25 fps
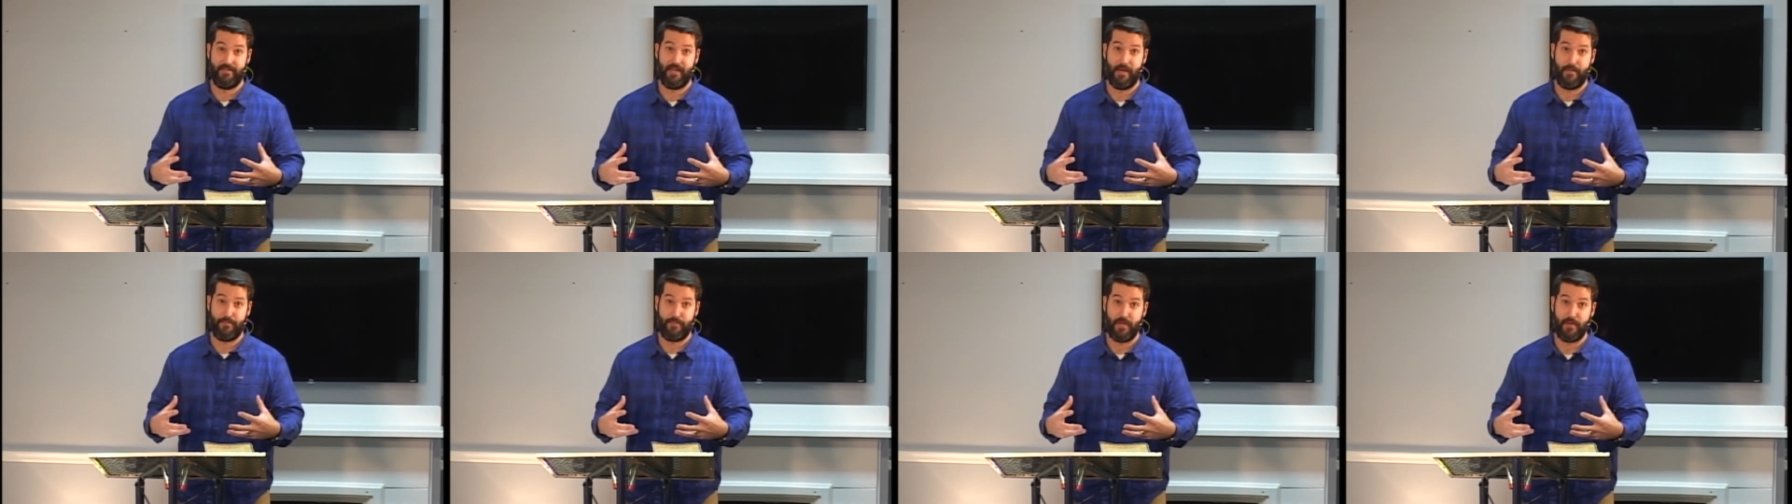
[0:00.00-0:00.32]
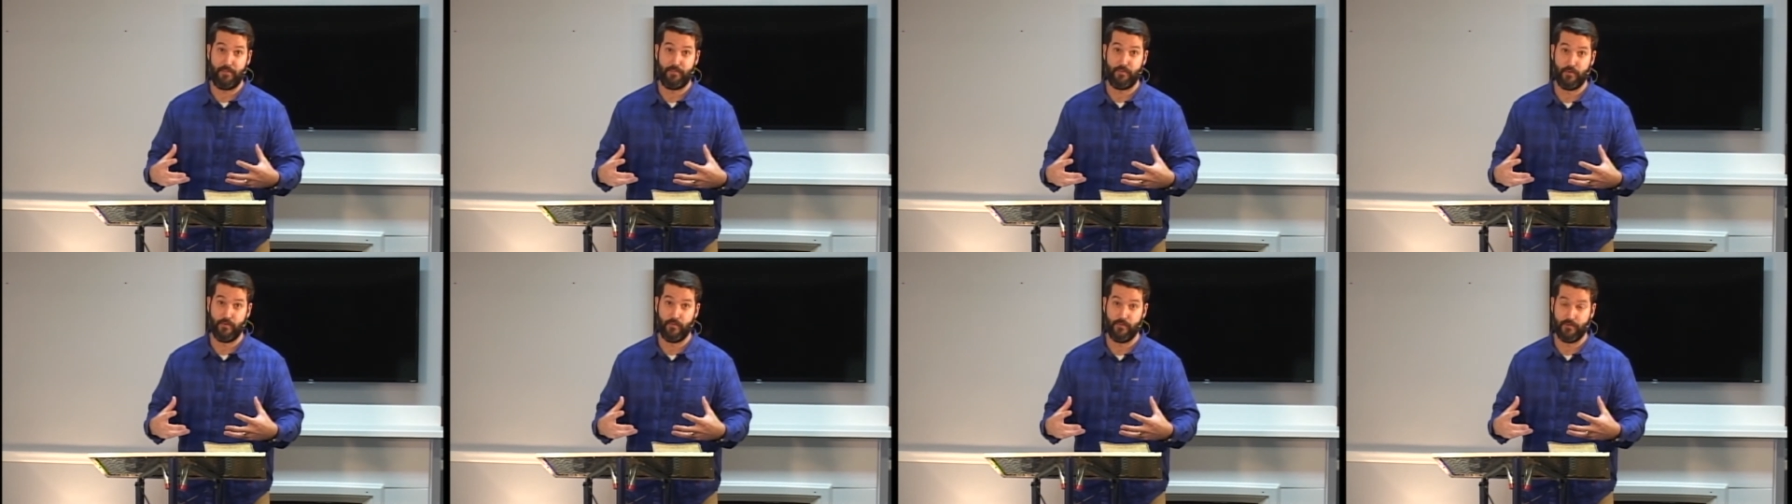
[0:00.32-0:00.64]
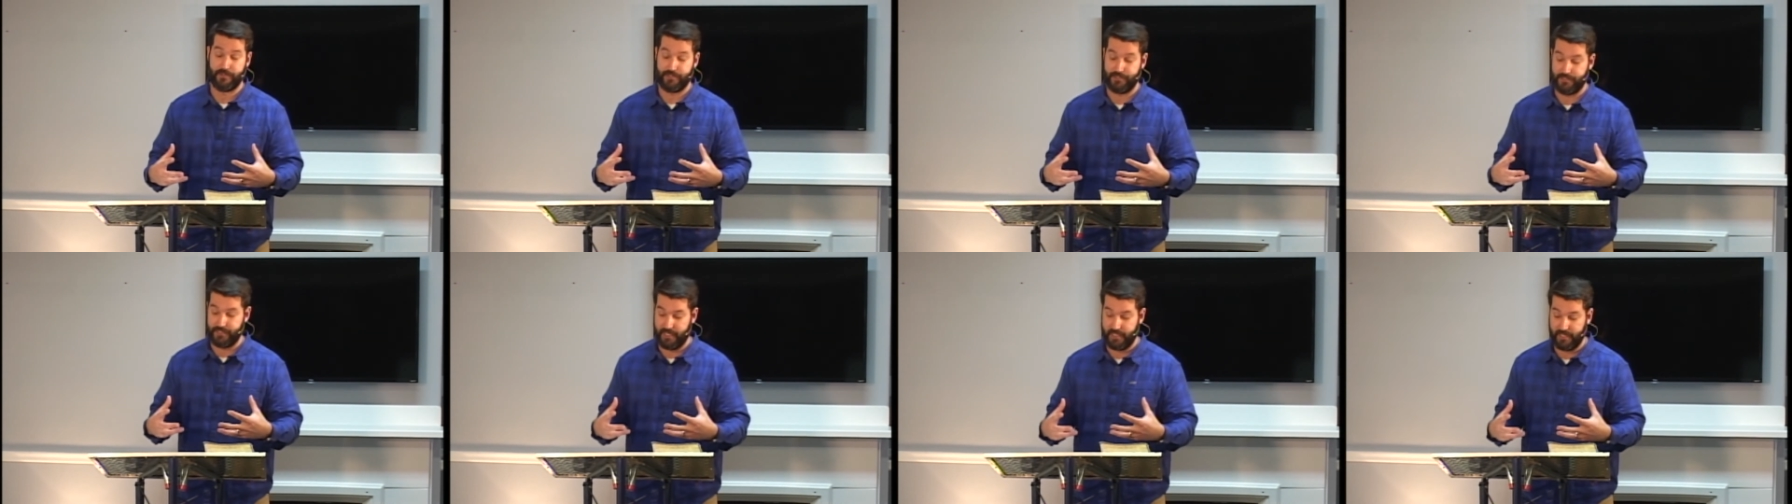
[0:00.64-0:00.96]
that people were
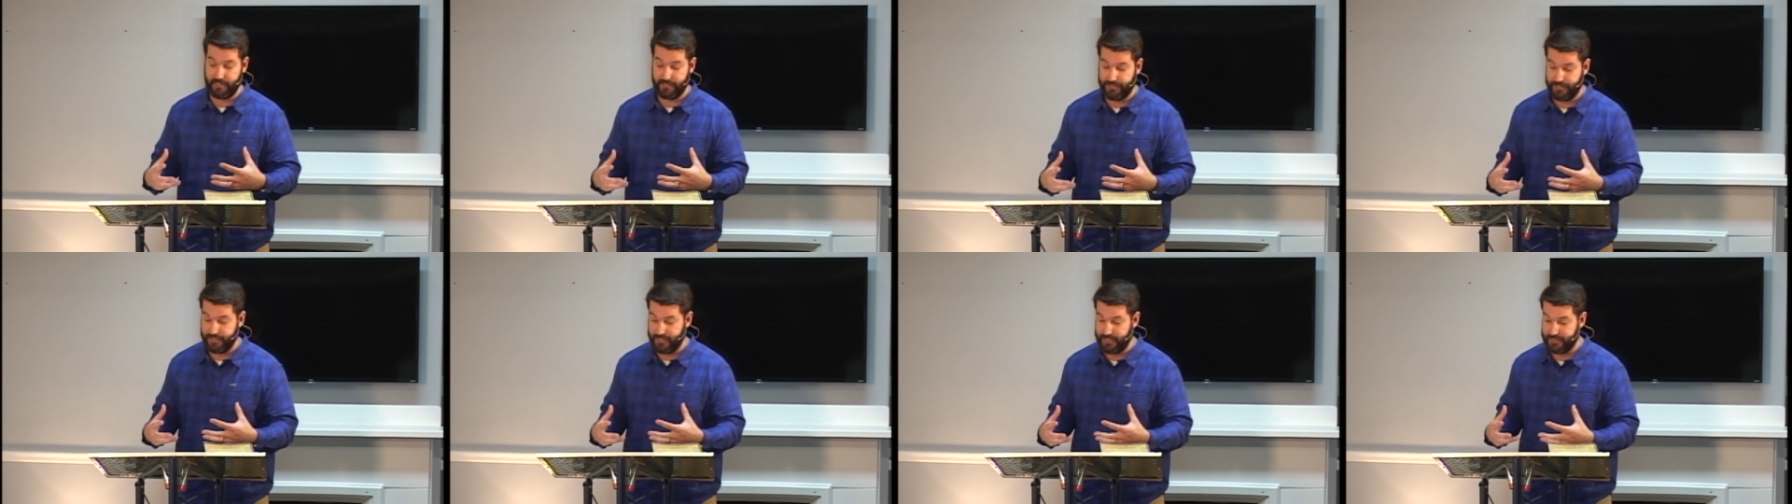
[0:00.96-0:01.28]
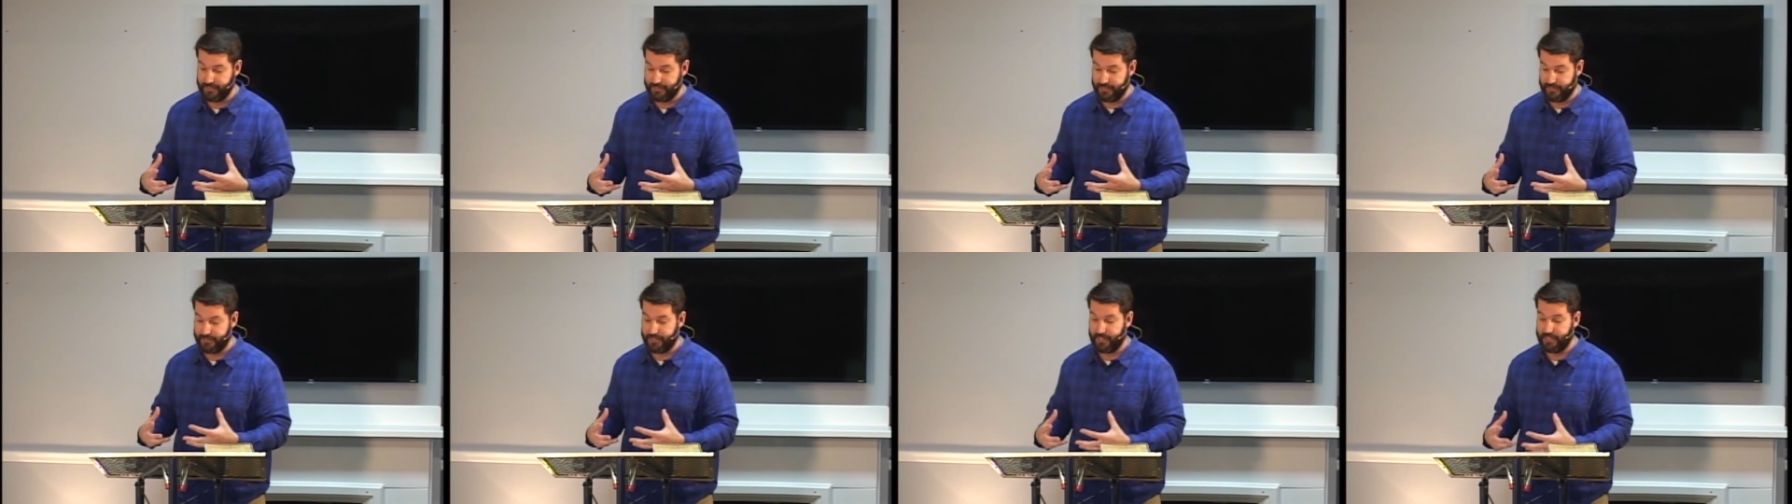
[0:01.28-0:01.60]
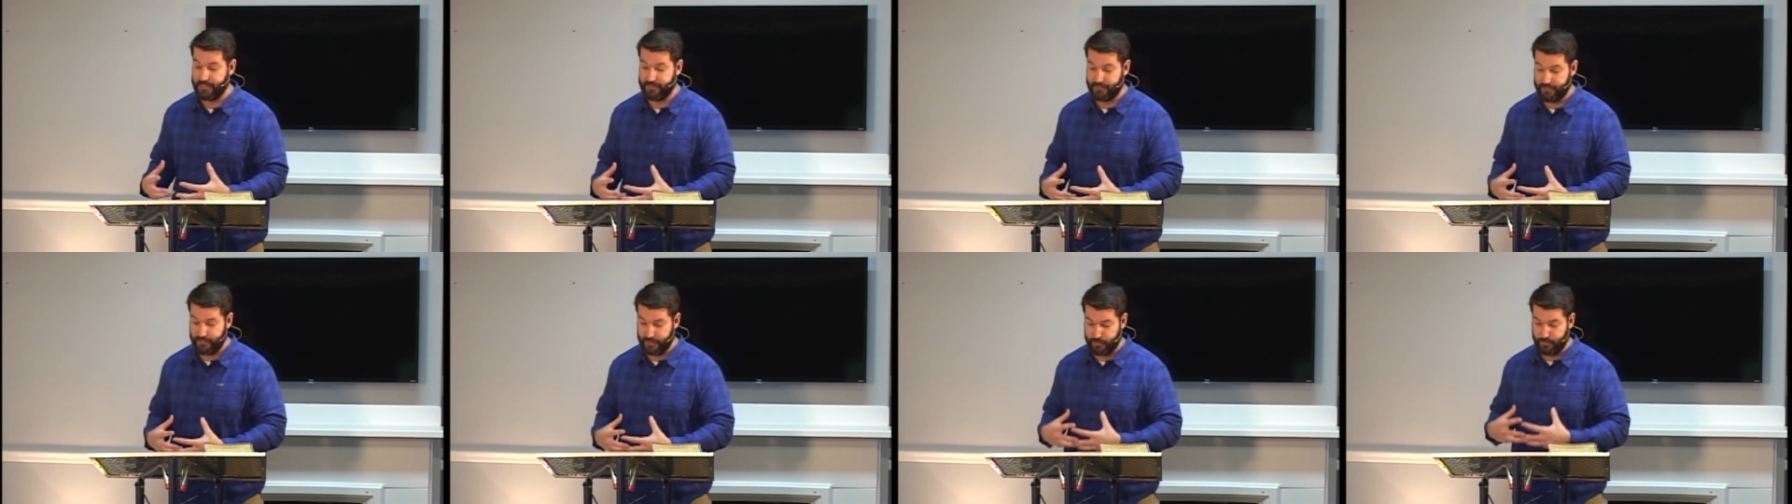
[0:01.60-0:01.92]
seeing Jesus
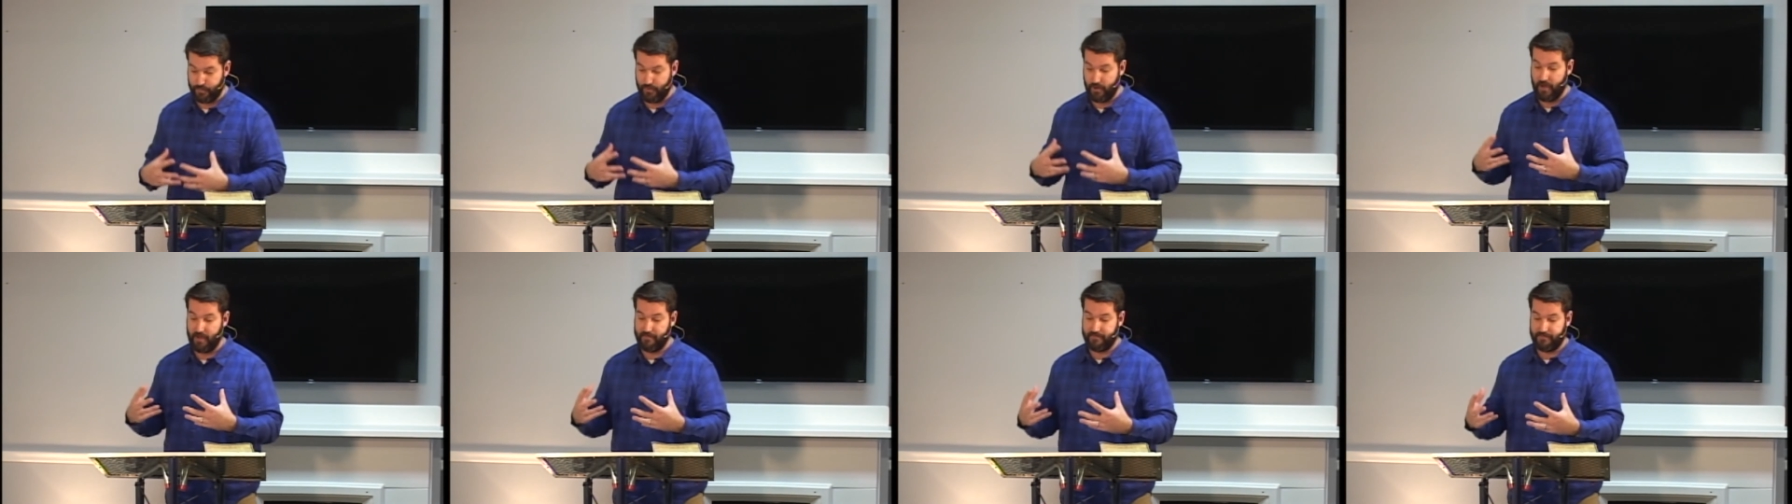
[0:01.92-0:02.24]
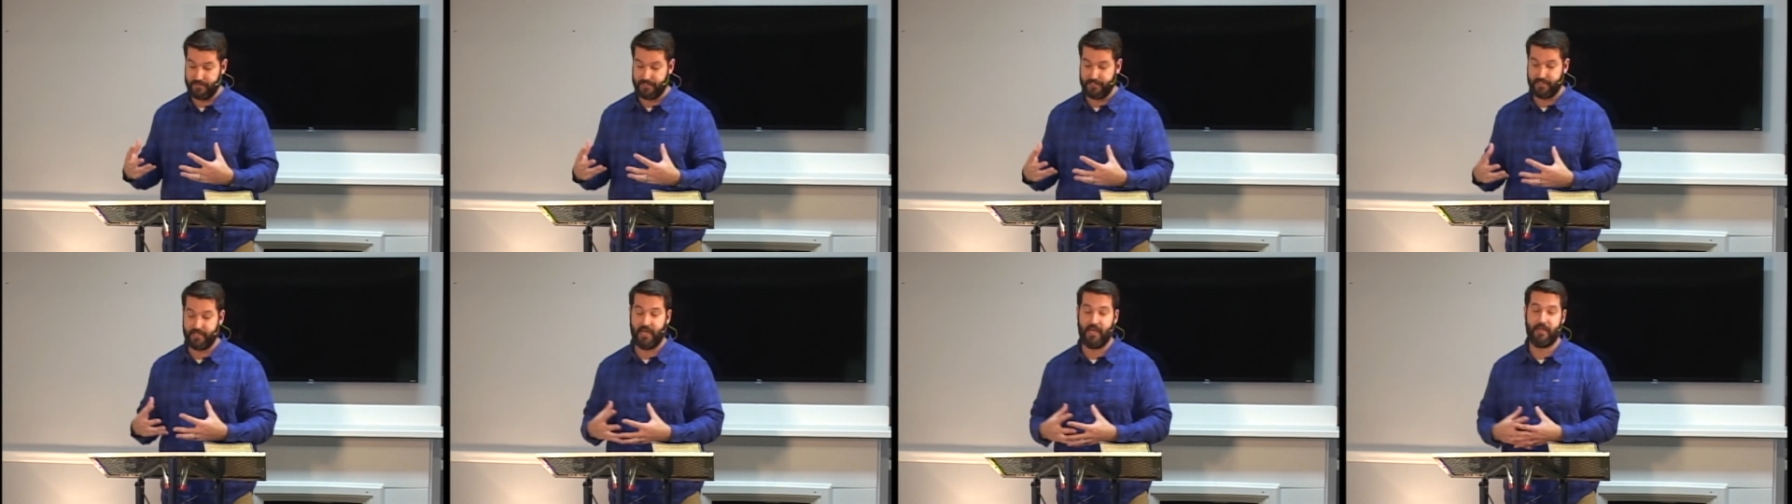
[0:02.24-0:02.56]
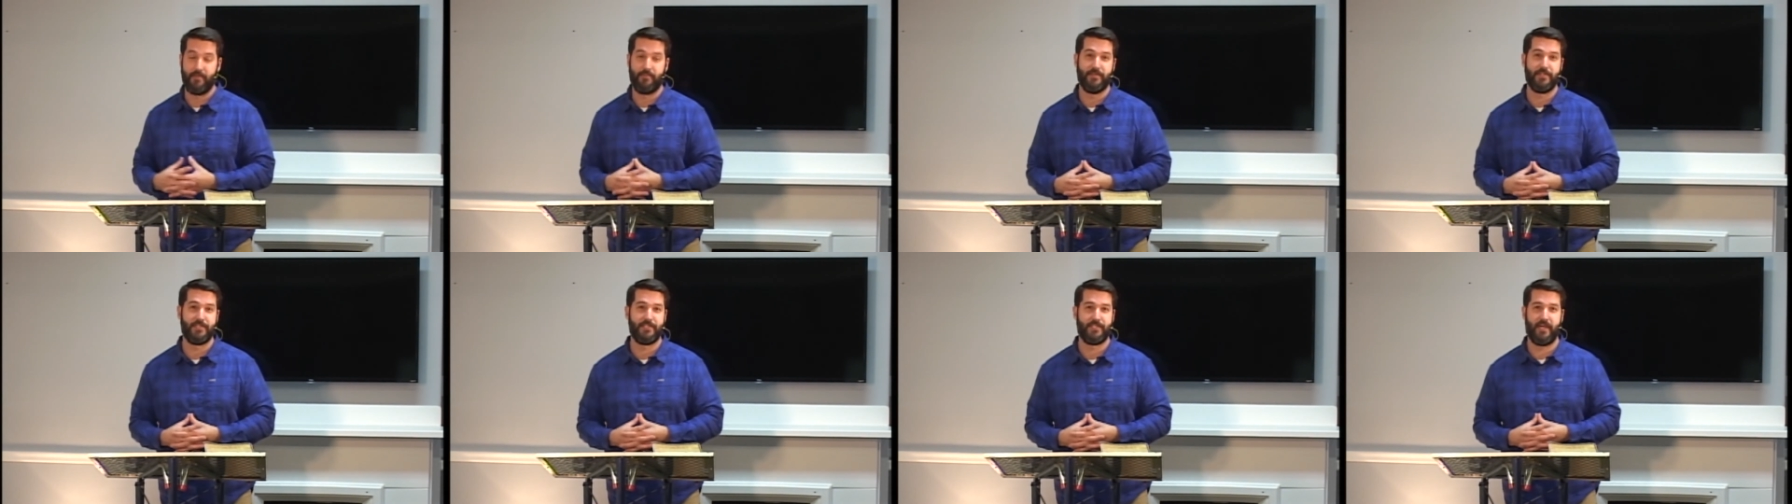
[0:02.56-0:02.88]
as this
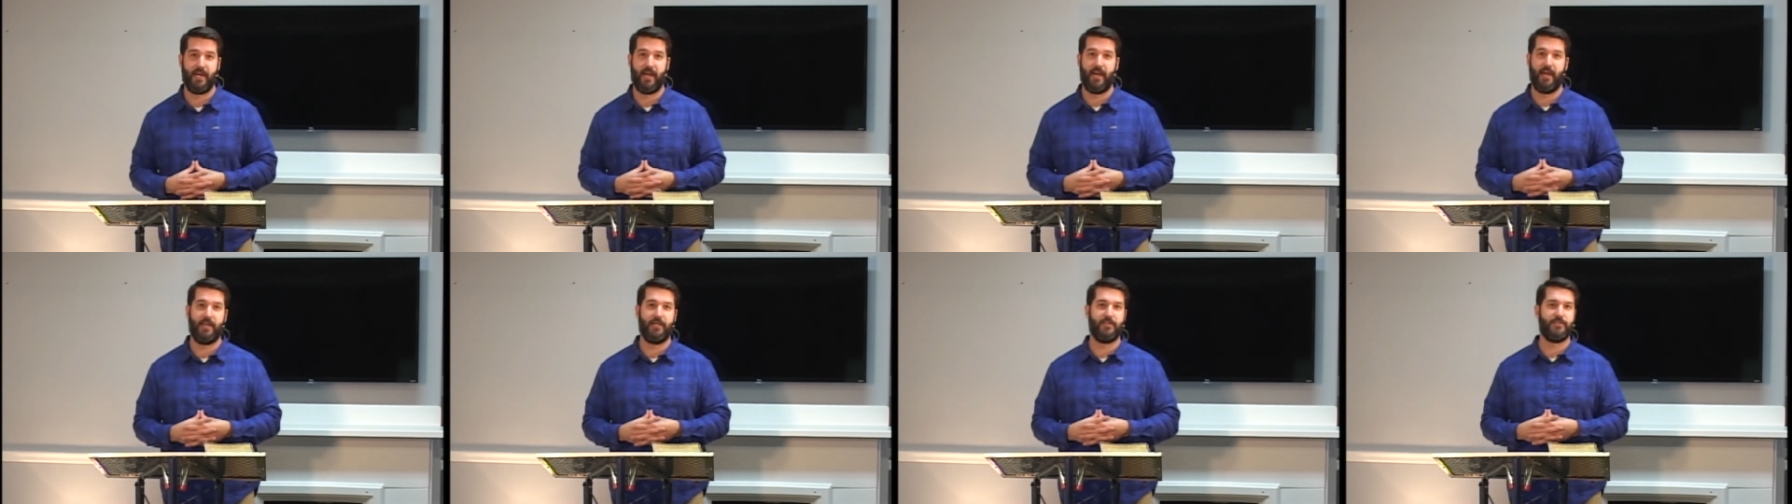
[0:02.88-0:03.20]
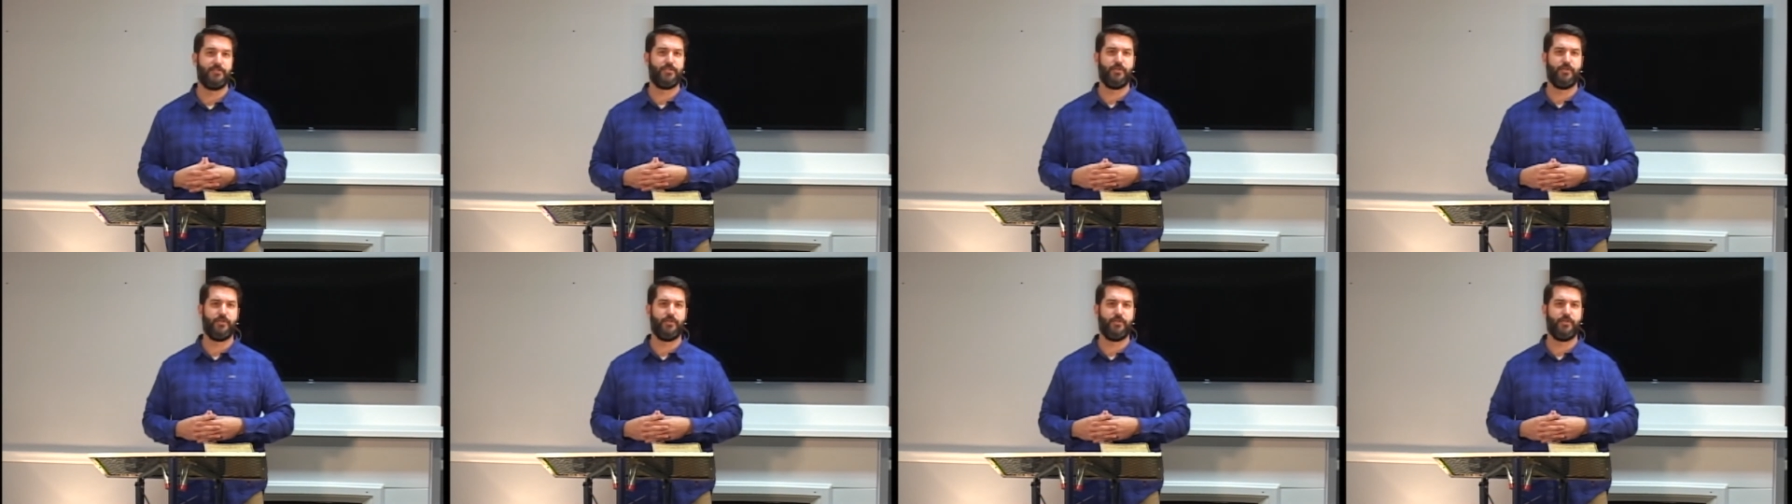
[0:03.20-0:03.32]
prophesied Messiah.